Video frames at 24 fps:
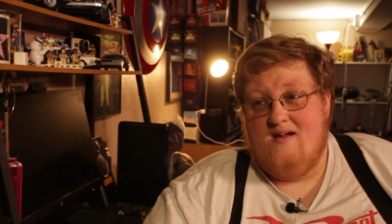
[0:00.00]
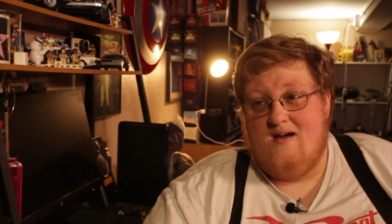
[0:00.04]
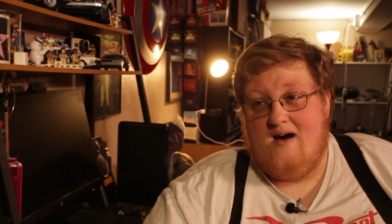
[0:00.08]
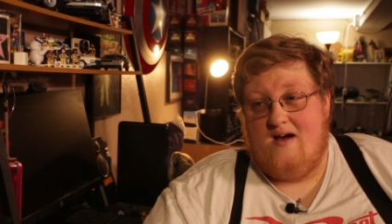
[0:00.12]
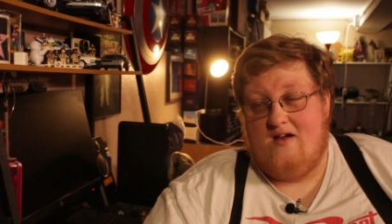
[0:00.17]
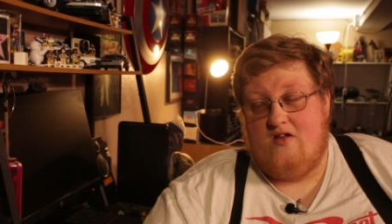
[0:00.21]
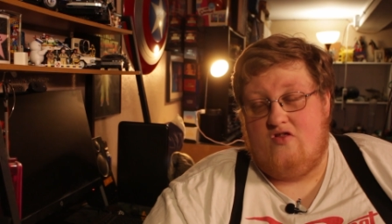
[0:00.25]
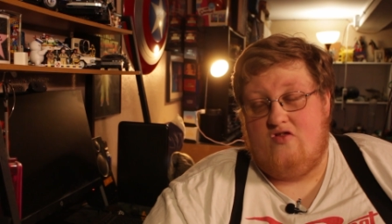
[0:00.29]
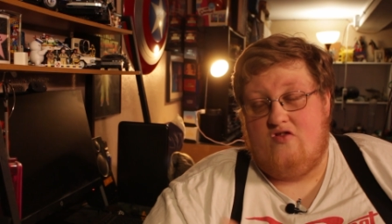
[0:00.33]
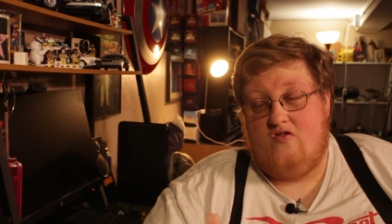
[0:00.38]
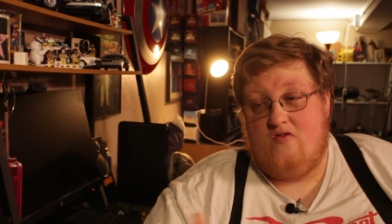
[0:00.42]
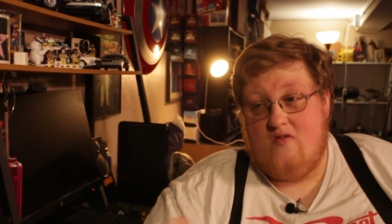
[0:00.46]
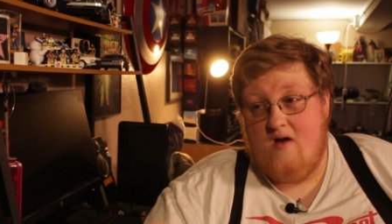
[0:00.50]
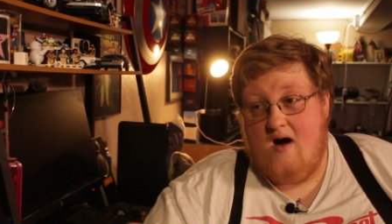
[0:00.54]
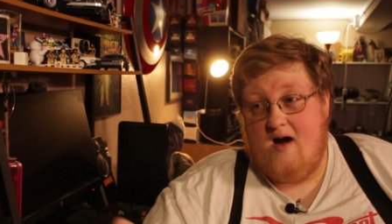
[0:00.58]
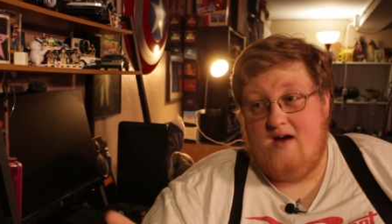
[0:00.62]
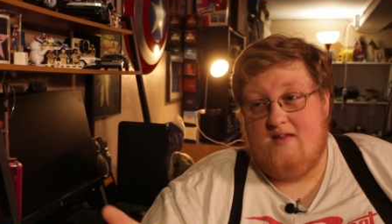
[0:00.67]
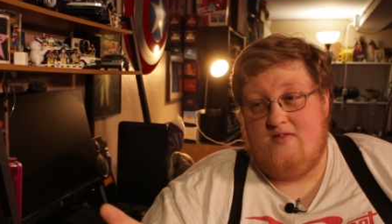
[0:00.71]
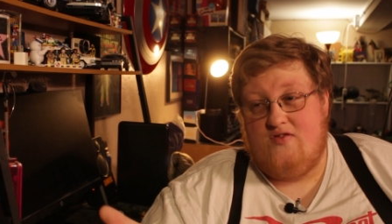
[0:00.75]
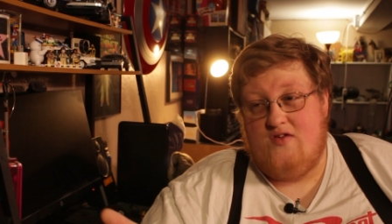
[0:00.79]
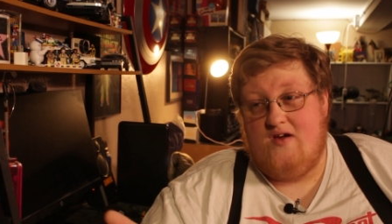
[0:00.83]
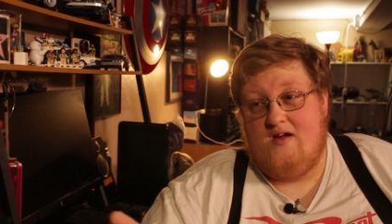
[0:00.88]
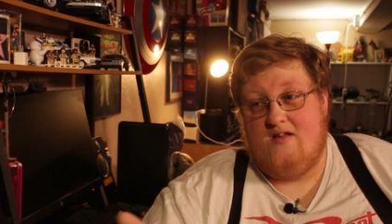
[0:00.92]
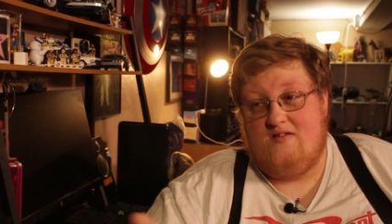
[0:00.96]

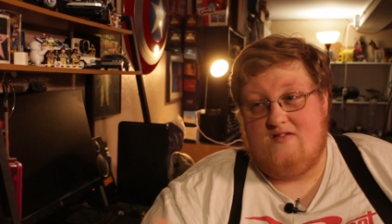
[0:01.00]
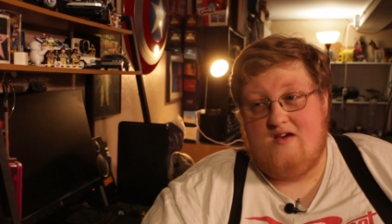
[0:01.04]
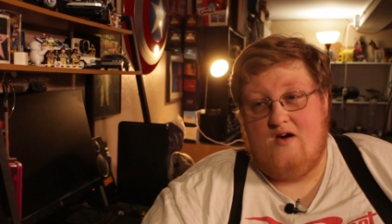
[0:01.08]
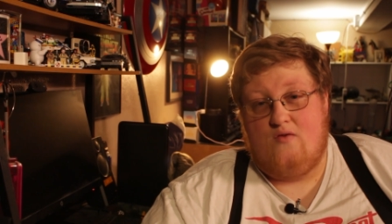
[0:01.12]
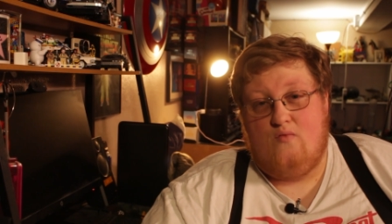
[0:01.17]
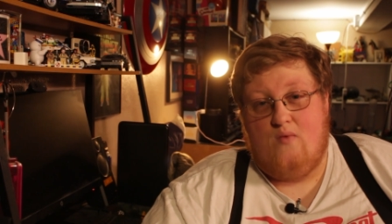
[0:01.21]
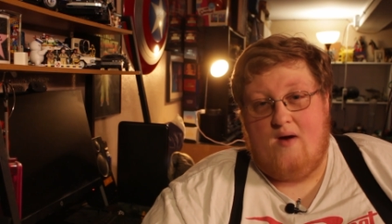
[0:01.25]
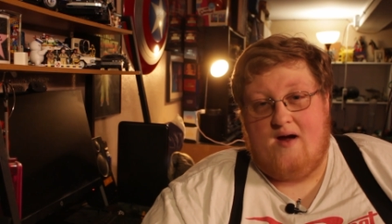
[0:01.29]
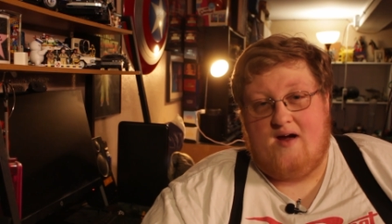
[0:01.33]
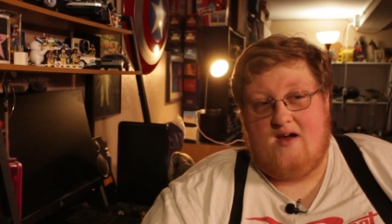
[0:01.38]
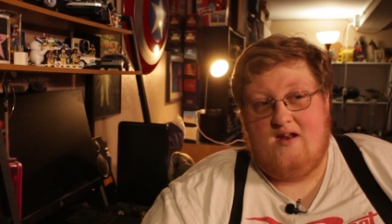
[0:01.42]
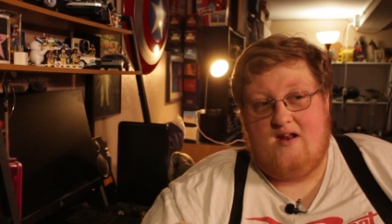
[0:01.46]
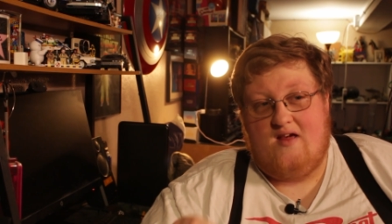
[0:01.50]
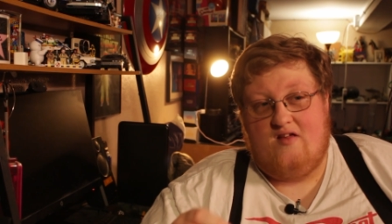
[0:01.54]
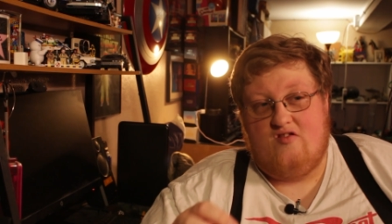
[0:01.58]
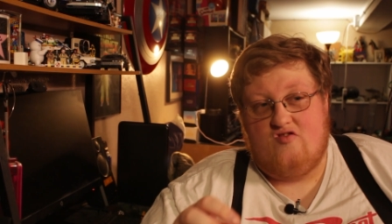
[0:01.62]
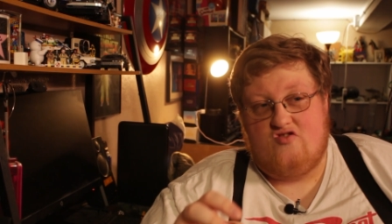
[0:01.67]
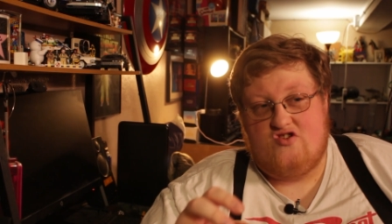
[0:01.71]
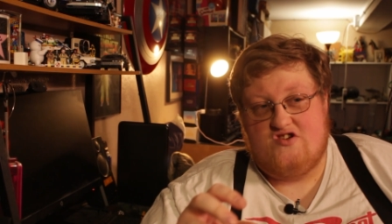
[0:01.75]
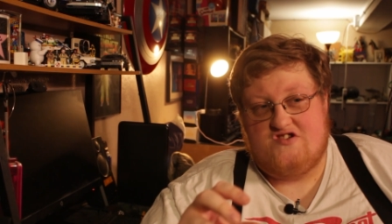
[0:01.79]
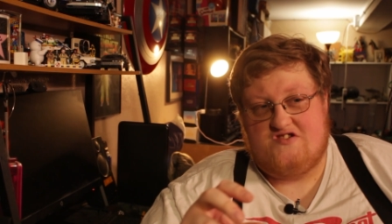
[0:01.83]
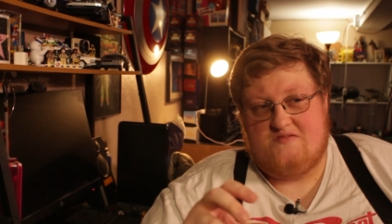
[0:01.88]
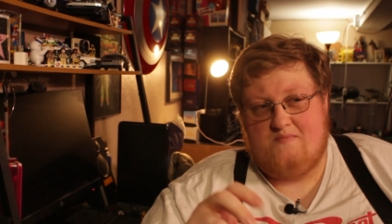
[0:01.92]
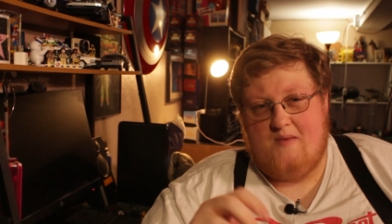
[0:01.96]
I think Dead Reckoning
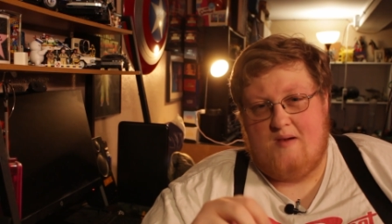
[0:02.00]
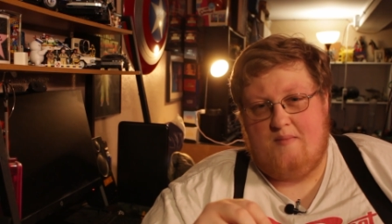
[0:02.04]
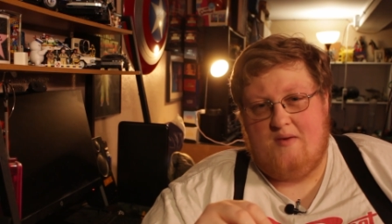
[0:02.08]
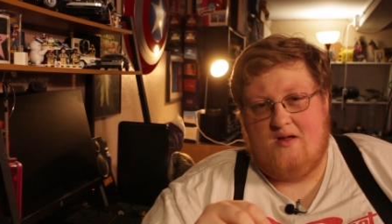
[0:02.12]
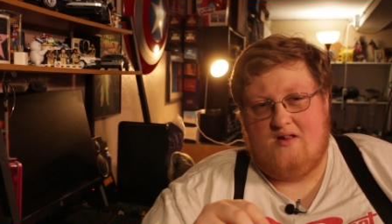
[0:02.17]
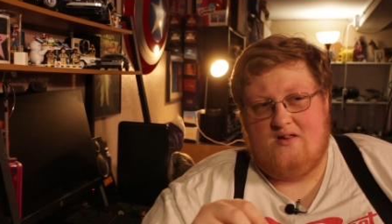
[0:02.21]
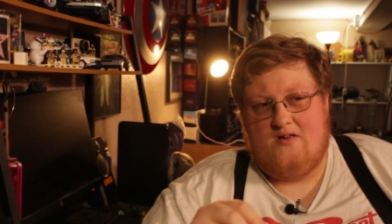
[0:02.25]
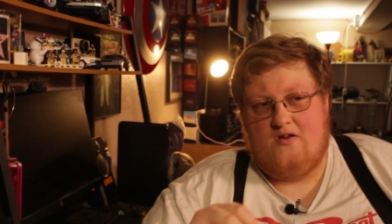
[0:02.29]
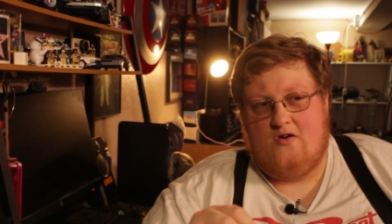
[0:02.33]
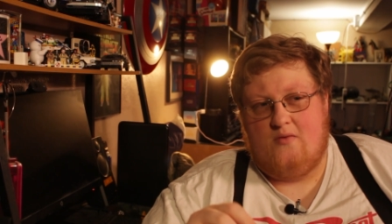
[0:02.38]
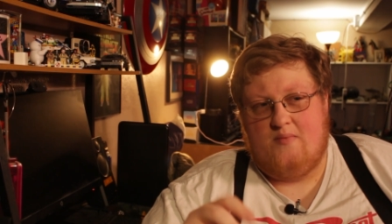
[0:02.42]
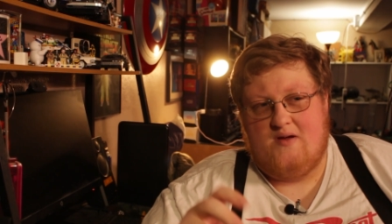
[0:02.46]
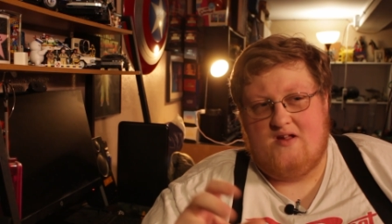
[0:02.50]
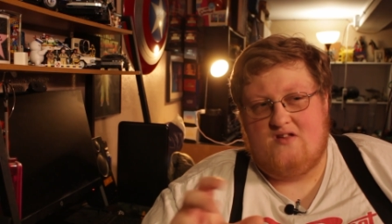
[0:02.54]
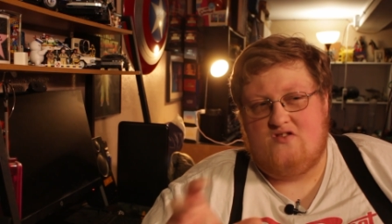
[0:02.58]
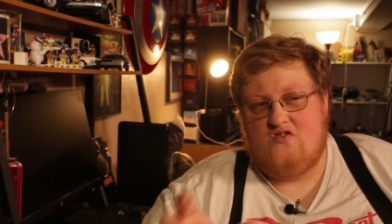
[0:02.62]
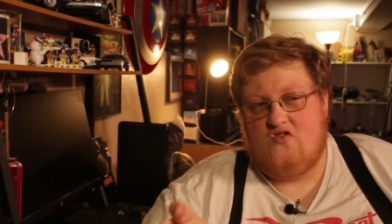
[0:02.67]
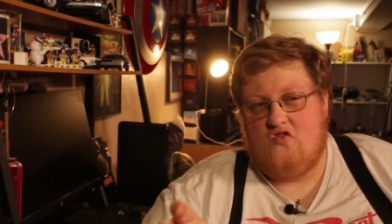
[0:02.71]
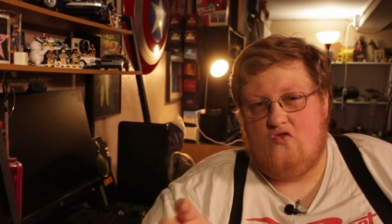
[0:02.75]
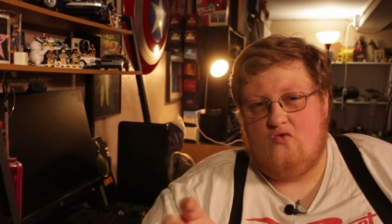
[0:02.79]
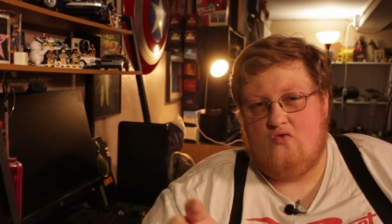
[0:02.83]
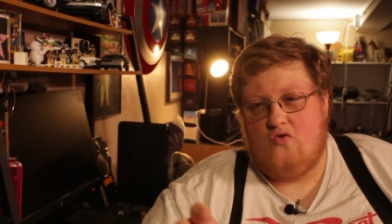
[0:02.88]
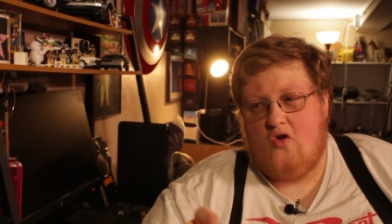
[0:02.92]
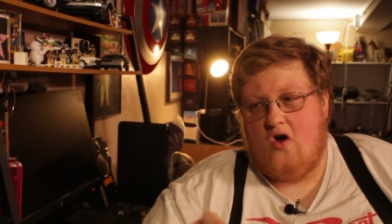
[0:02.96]
is just maybe a little bit
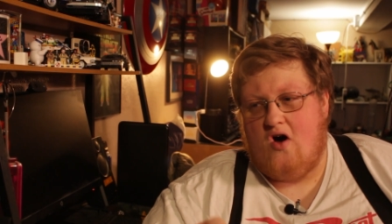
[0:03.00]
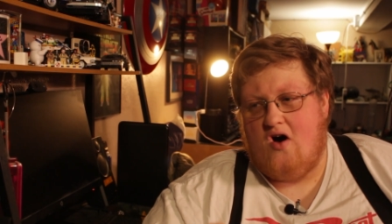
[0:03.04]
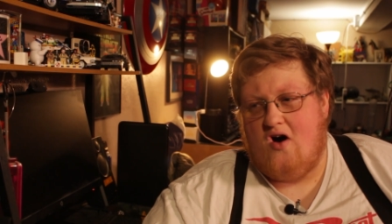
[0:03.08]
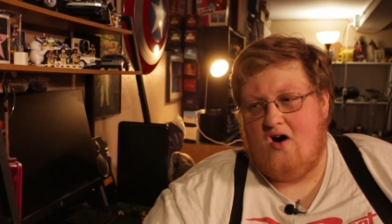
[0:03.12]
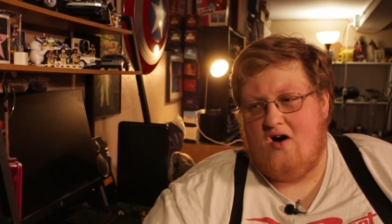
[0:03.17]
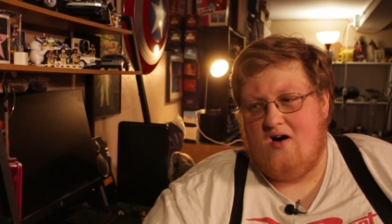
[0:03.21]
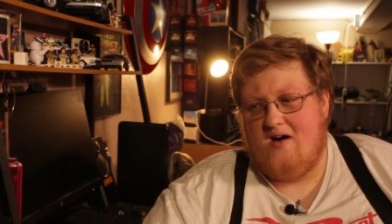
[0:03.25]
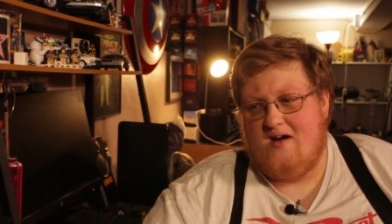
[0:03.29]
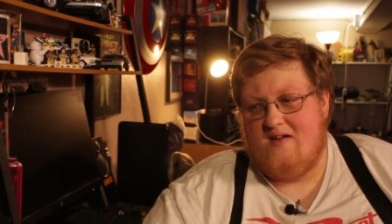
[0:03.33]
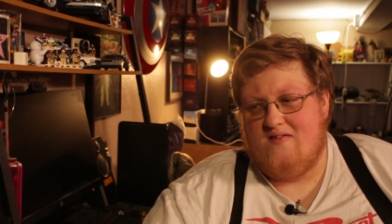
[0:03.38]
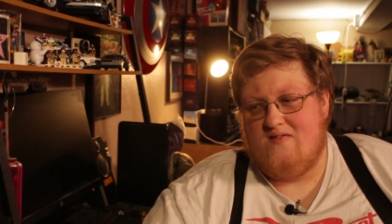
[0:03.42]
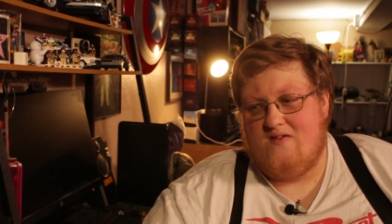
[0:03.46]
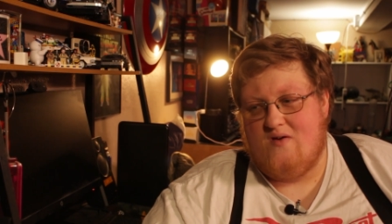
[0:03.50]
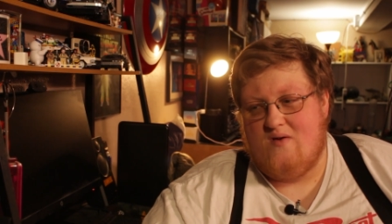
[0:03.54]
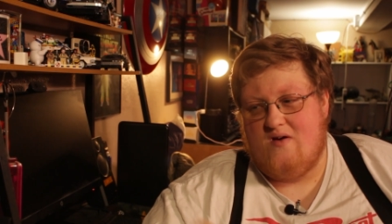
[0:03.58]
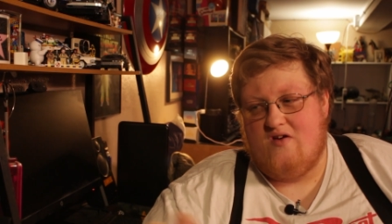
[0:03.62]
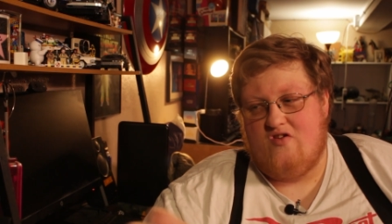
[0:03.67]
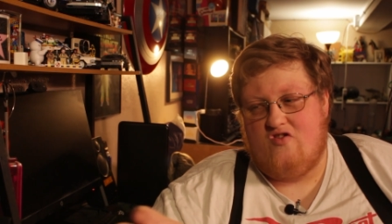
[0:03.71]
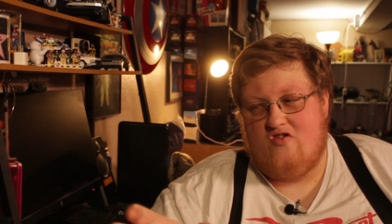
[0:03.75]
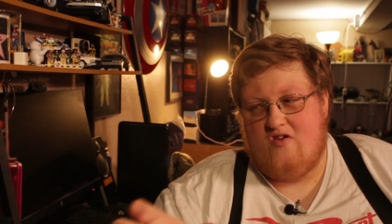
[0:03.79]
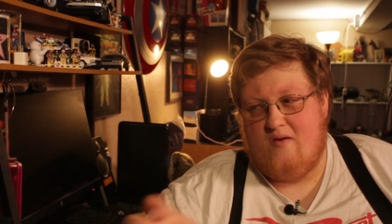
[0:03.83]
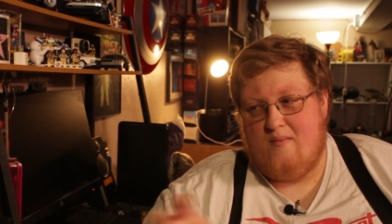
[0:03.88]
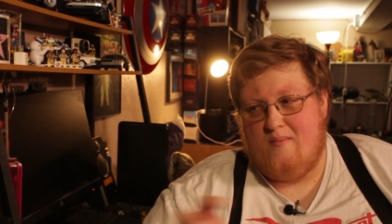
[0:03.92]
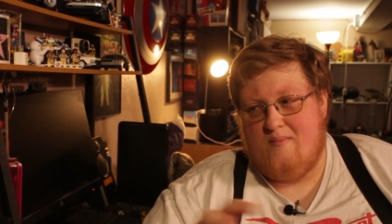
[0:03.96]
too long, and there
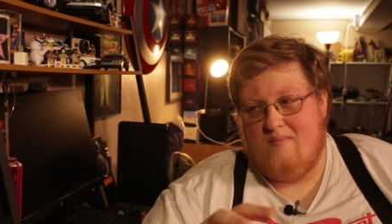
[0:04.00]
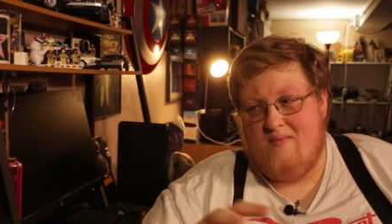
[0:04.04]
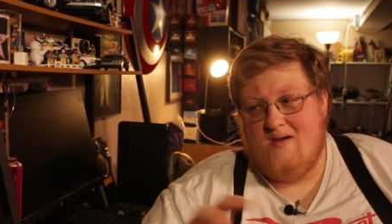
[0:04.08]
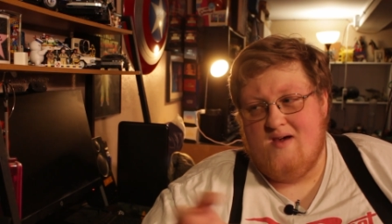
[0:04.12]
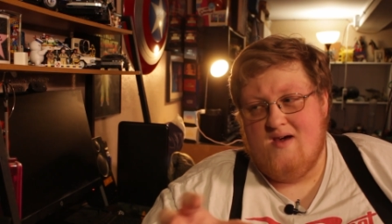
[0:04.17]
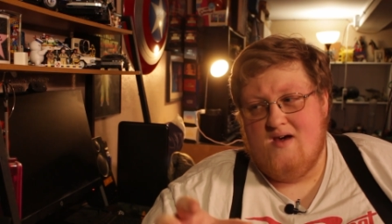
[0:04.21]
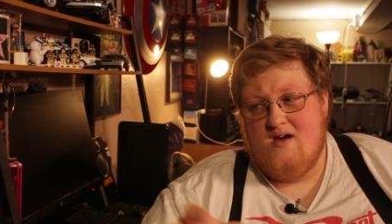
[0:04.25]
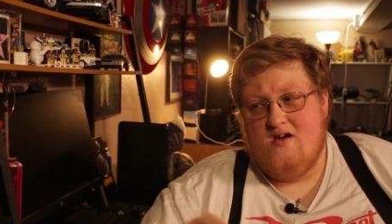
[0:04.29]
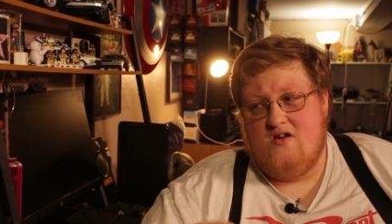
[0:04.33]
is some